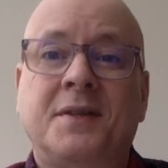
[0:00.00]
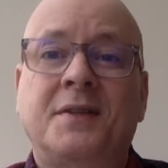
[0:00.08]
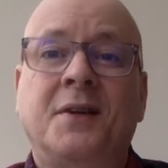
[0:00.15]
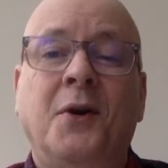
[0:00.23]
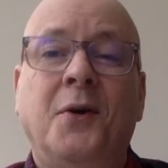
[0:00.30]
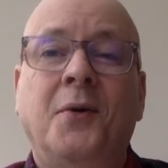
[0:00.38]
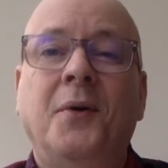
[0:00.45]

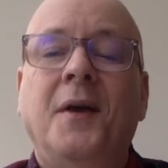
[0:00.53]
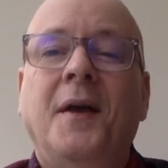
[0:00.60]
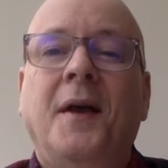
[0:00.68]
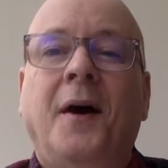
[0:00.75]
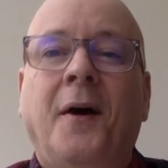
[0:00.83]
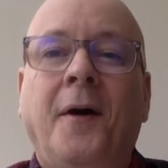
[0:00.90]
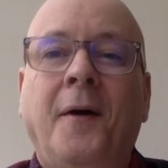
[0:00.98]
So
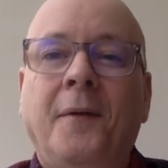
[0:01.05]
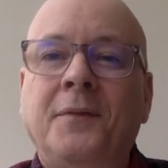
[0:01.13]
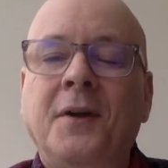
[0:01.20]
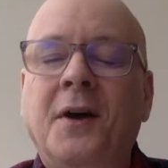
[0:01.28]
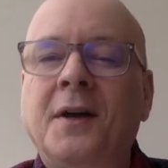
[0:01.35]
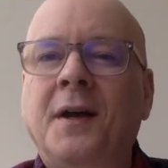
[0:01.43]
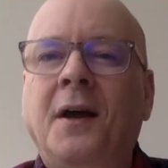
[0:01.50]
uh,
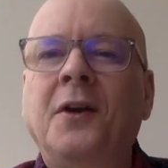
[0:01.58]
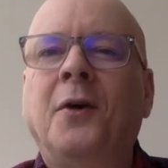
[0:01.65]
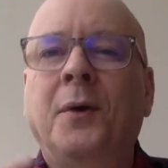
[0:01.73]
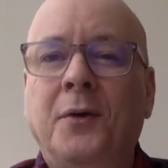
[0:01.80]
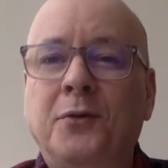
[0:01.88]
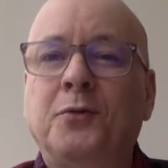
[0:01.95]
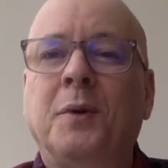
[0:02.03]
Duncan
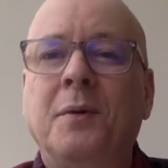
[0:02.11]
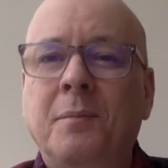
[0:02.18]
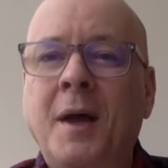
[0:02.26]
Idaho has, re,